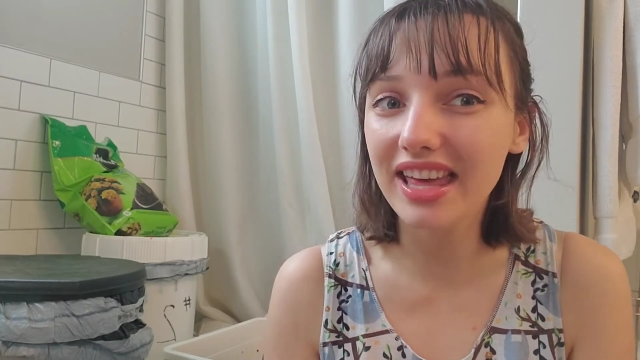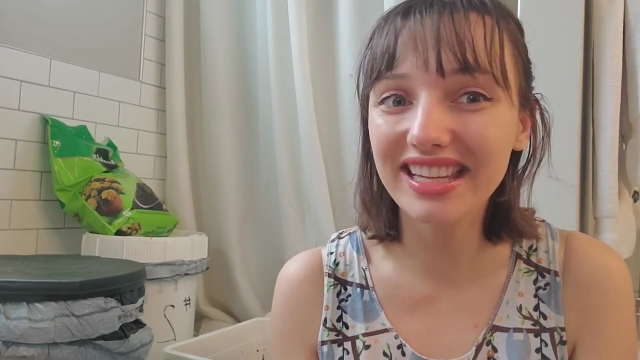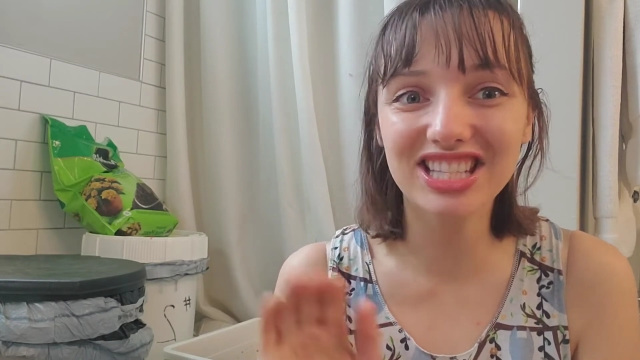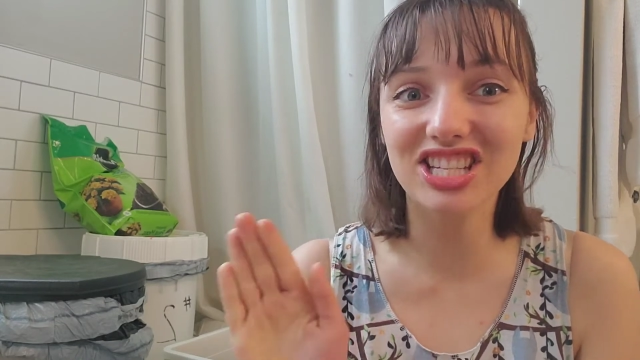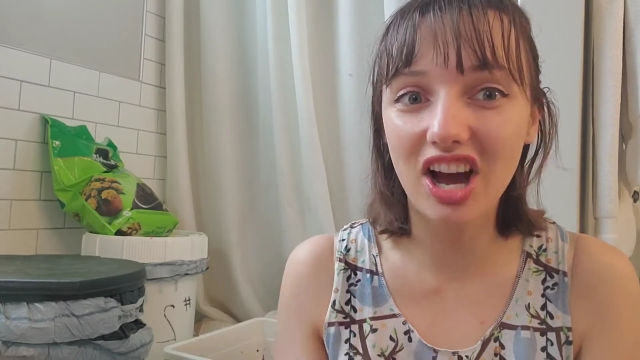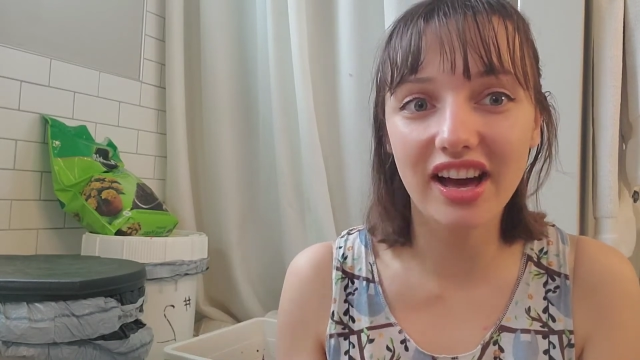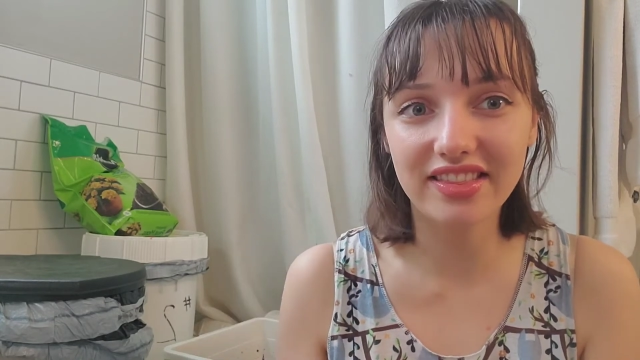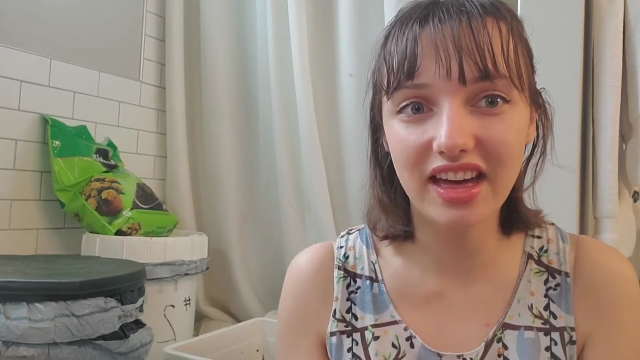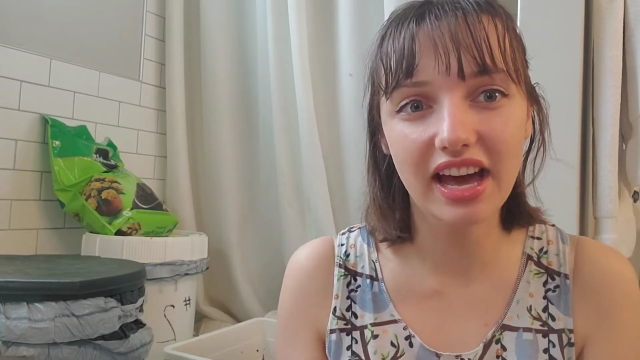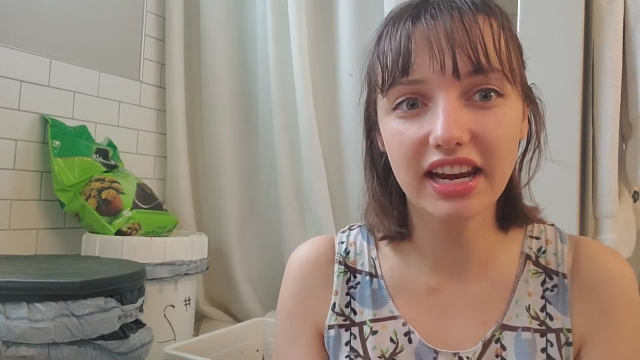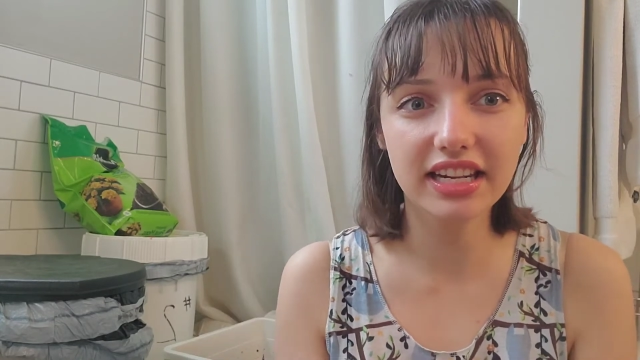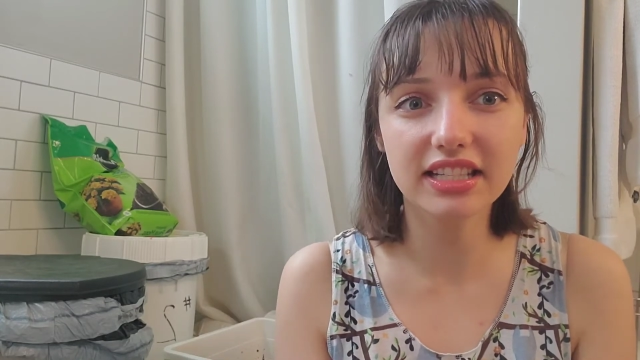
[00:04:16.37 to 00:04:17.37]
It's not
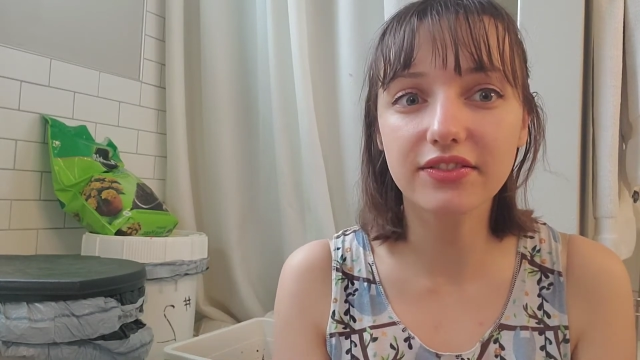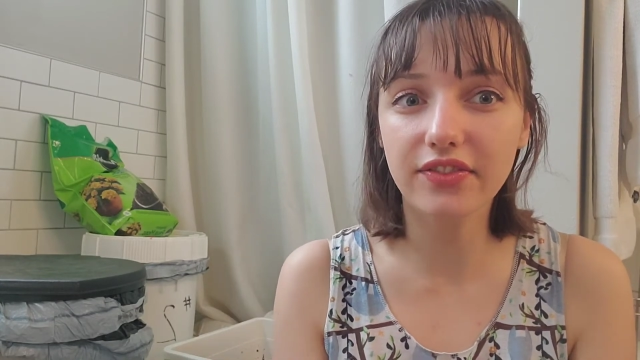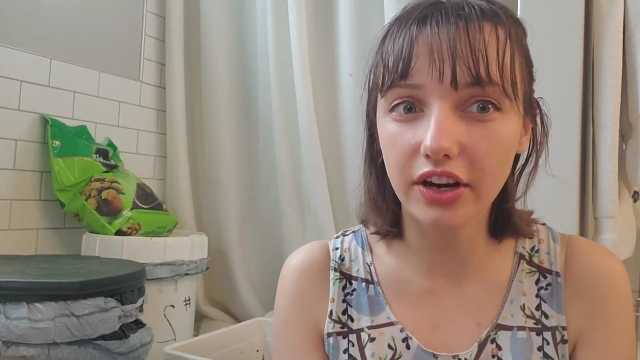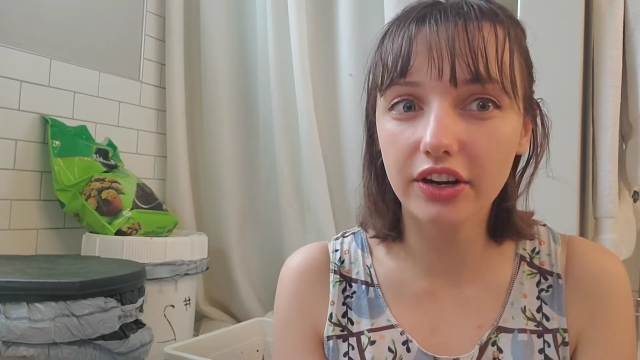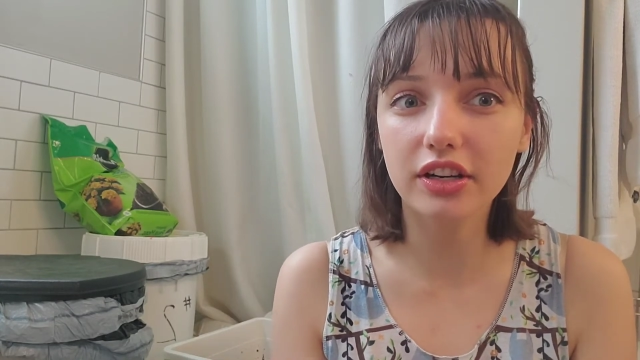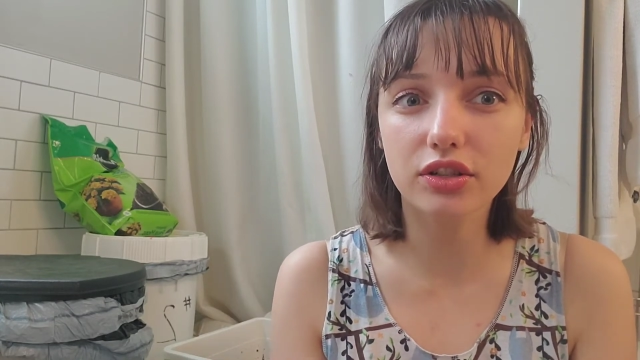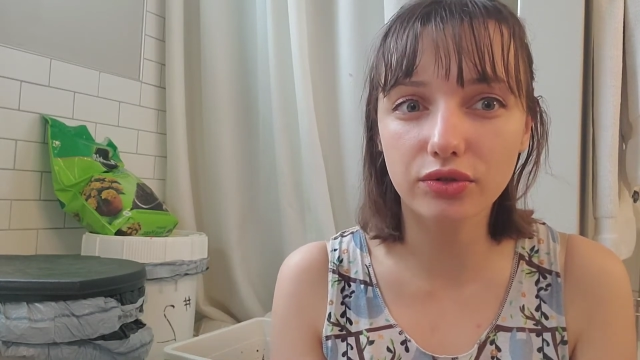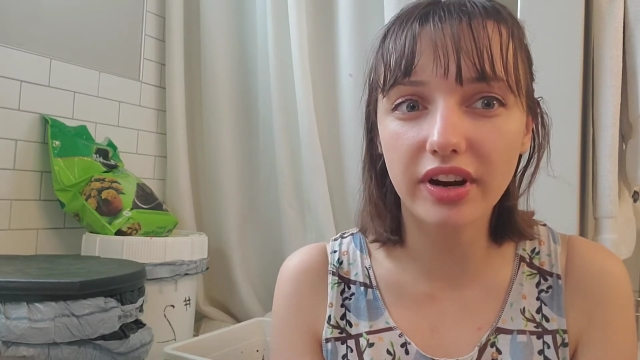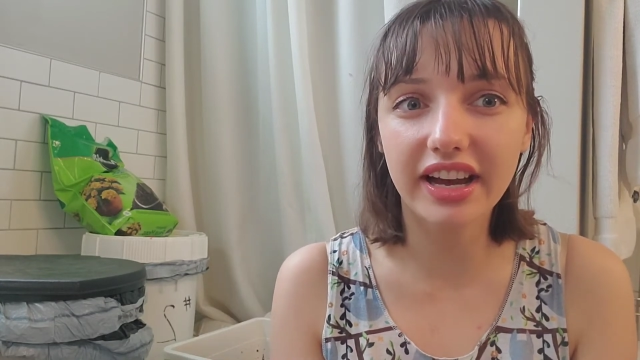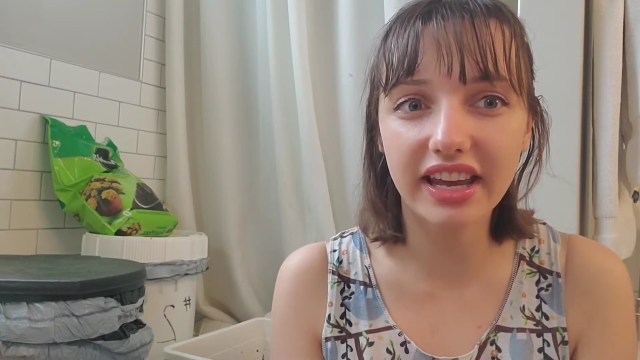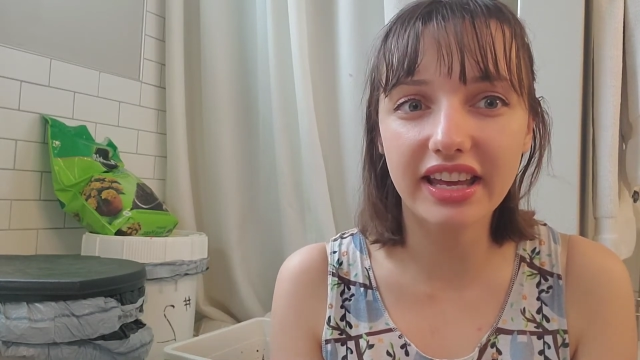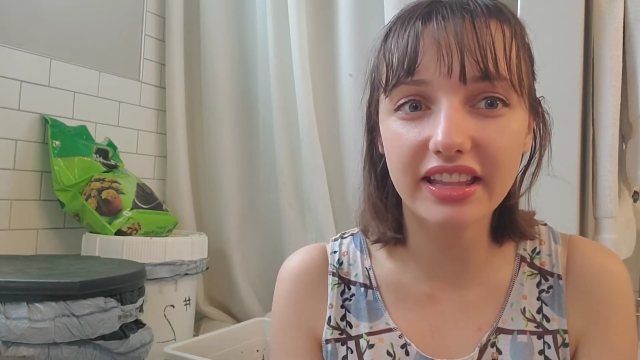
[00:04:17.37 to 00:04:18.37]
that. It's very
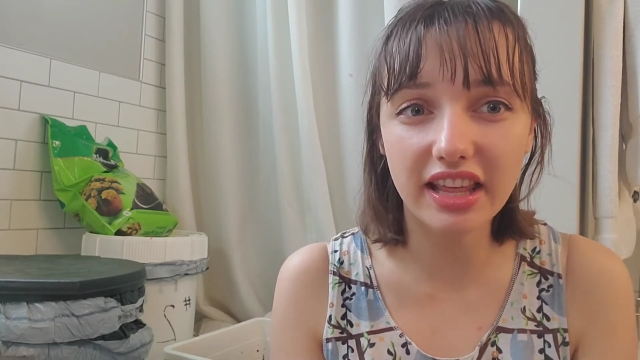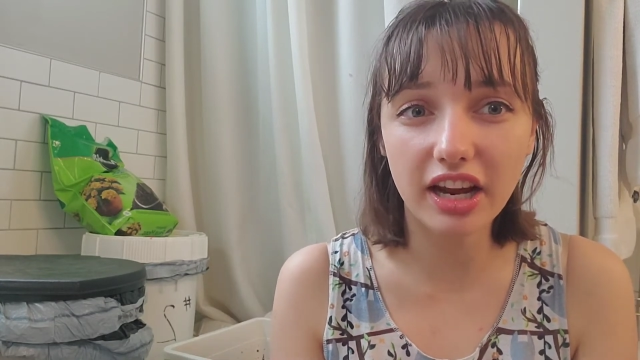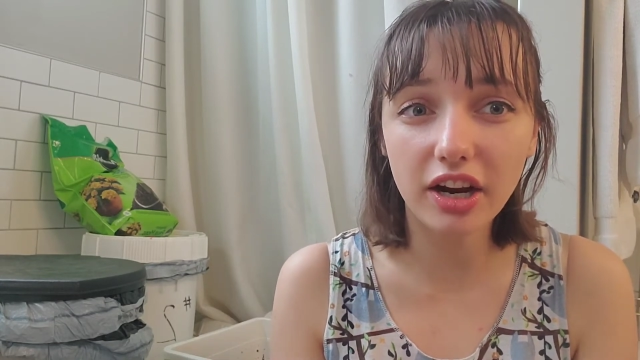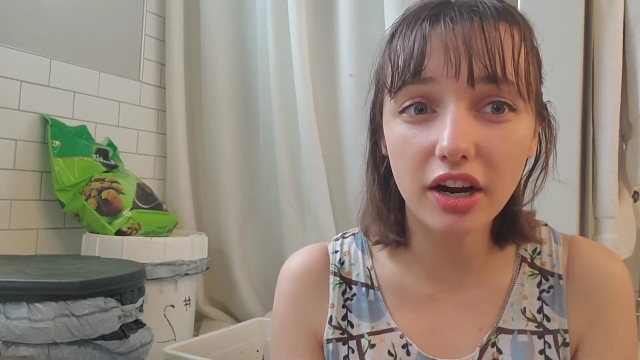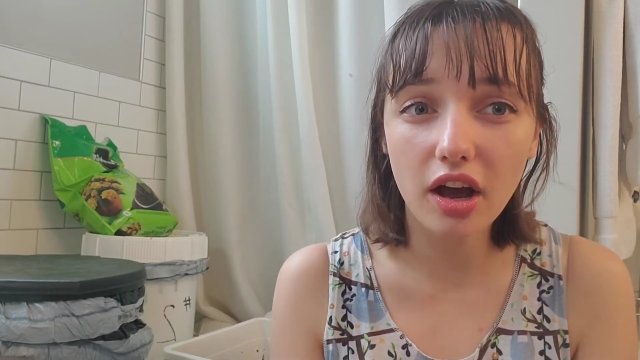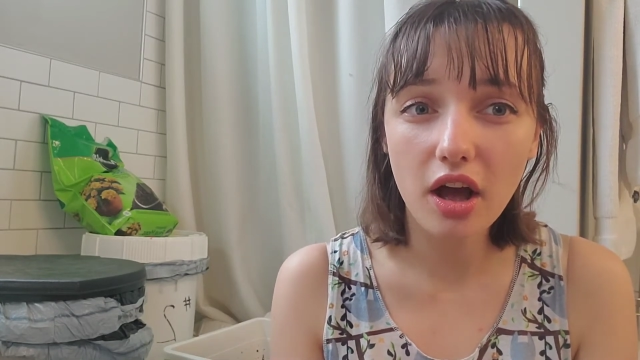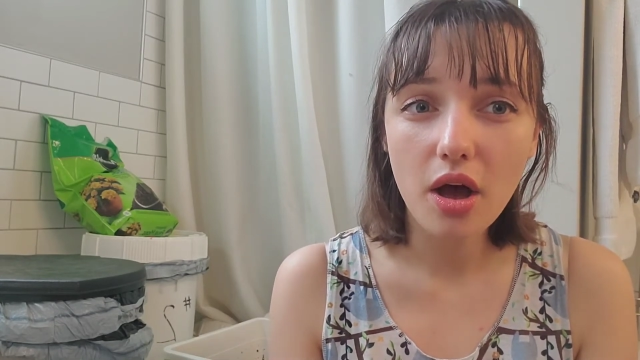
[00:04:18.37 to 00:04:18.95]
dry in there,